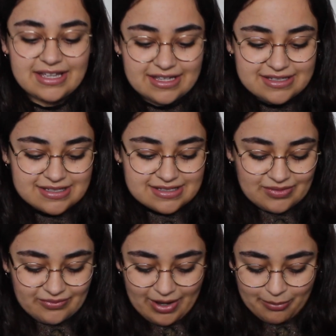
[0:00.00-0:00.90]
is
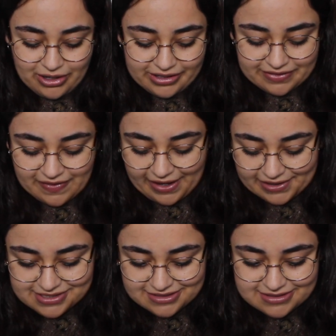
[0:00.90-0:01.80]
some fabric
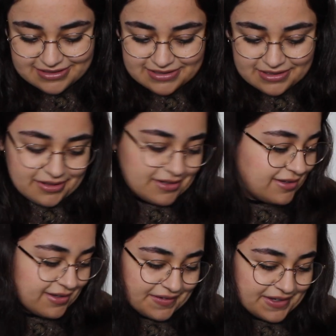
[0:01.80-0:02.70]
that
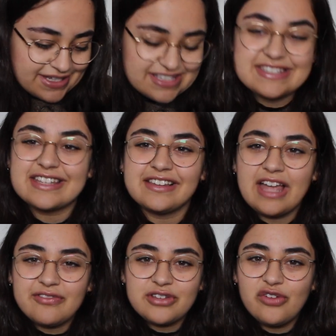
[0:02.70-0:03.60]
is
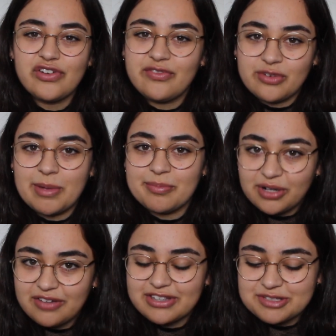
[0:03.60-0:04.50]
left over from a
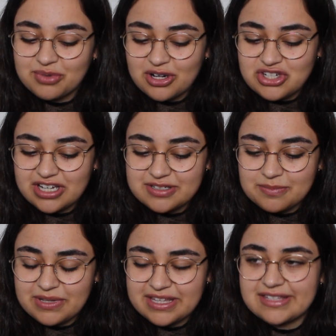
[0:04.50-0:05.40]
previous project
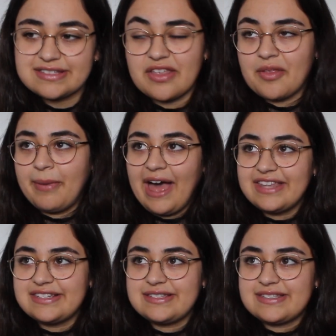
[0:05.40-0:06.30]
because the
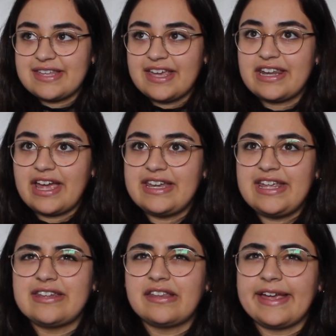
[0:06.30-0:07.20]
pattern said I
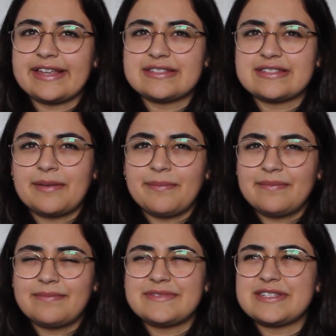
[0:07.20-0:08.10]
needed like
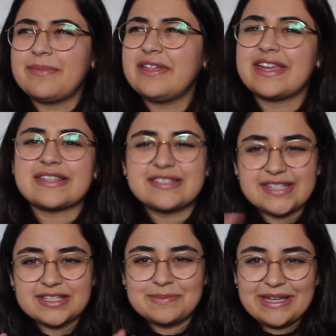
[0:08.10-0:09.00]
something like
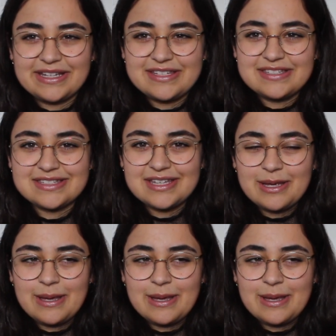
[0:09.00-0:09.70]
6 meters.